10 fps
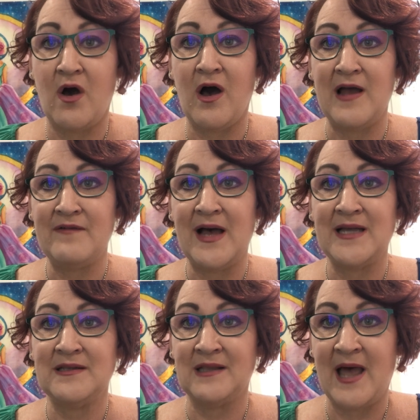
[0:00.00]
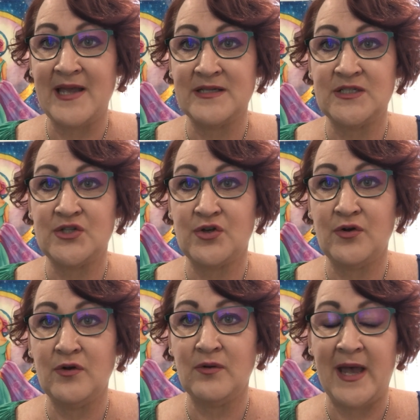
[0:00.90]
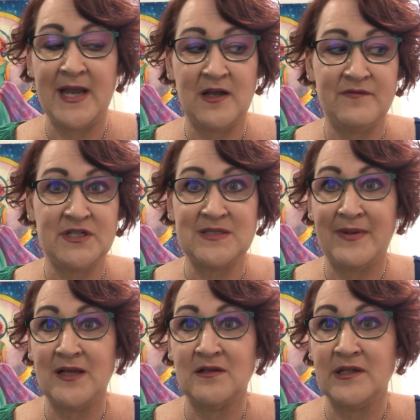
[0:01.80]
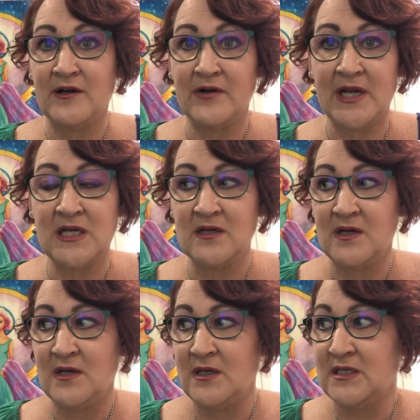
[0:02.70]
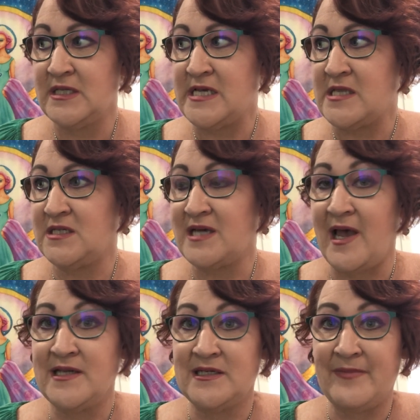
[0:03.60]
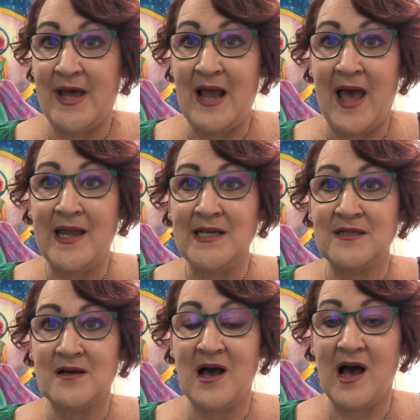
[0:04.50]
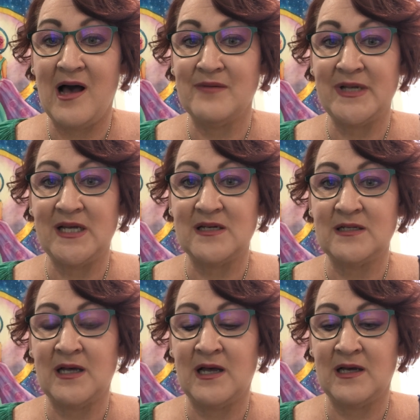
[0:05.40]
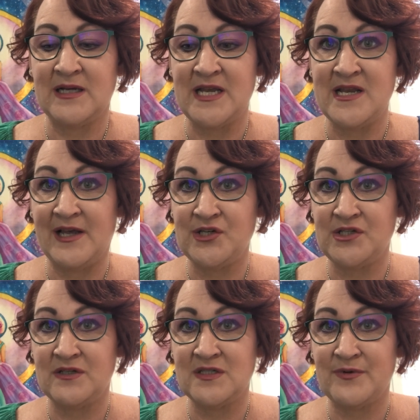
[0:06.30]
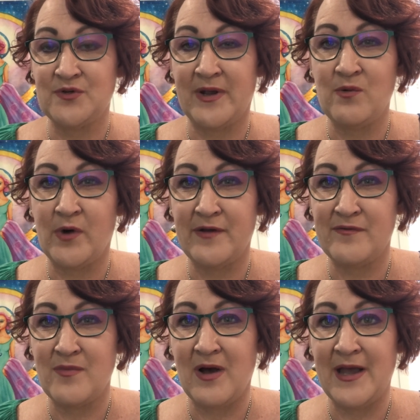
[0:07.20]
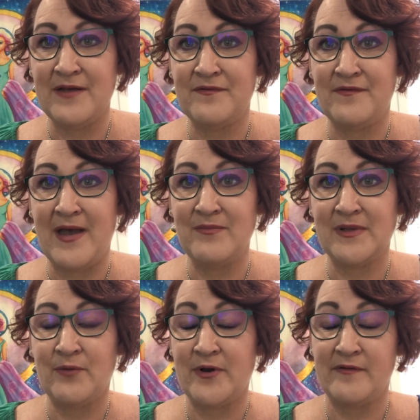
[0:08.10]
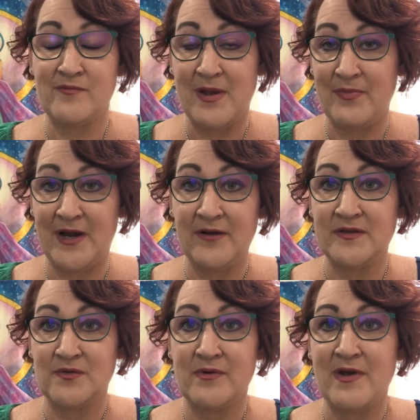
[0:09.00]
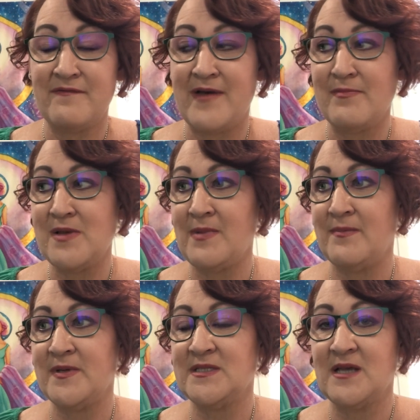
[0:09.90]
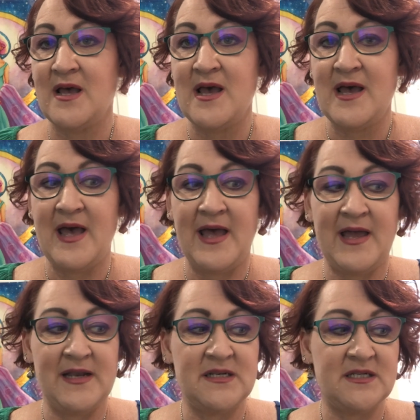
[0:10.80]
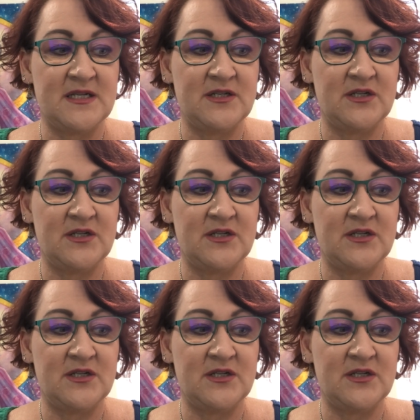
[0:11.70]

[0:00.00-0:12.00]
I've had layers too, and I've just been clearing. The other day I did about 8 karmic connections between one of my parents, one of my family members, and